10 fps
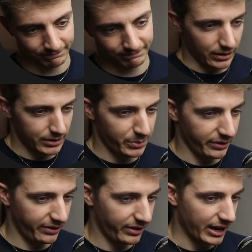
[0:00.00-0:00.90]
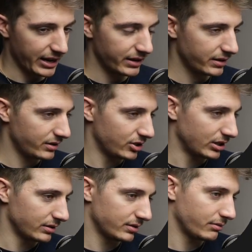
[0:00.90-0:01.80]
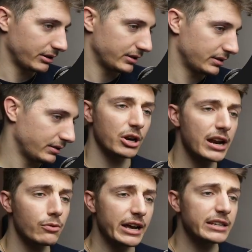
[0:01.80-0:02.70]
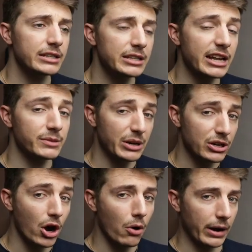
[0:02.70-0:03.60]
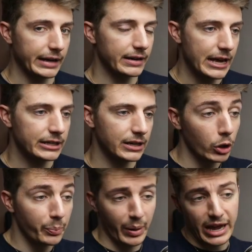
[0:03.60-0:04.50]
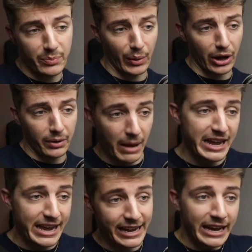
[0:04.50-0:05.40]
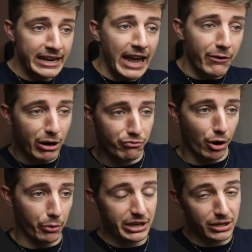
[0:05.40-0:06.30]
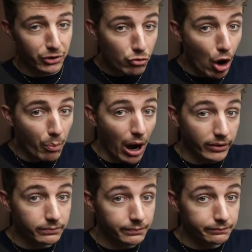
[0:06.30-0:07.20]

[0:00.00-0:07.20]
That's pathetic. Jesus Christ. But anyways, that's been going and on paper, making indirect progress on the robot.